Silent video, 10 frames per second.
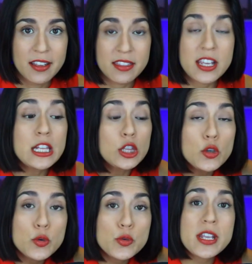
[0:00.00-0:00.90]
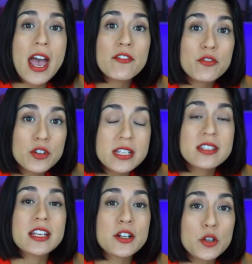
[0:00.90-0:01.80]
They lose every
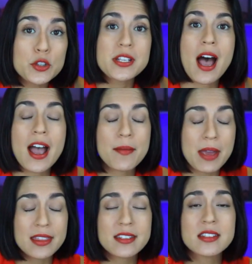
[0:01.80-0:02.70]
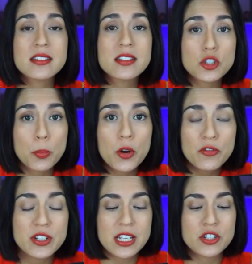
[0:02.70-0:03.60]
single mm-hmm. time. Mm-hmm. And this is such a
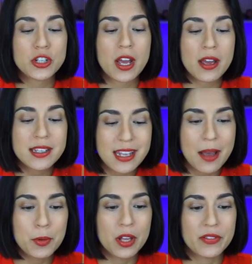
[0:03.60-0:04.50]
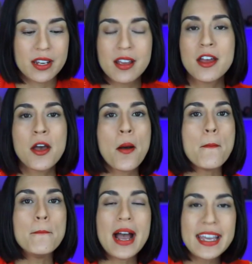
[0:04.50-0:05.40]
perfect ish- example of it.
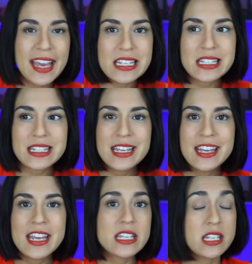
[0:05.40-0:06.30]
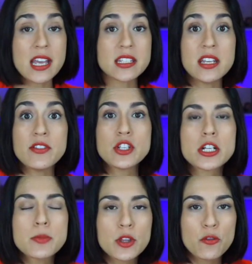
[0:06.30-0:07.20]
My guess is he hasn't even
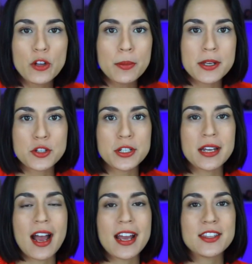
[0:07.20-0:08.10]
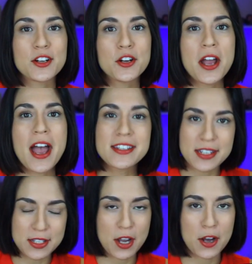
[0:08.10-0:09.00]
talked about the filibuster yet either, as
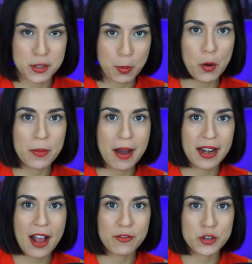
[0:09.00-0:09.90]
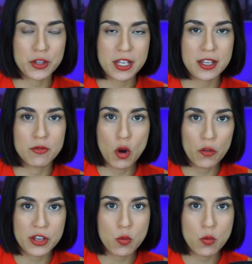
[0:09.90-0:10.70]
he t- spoke about it after the Roe v.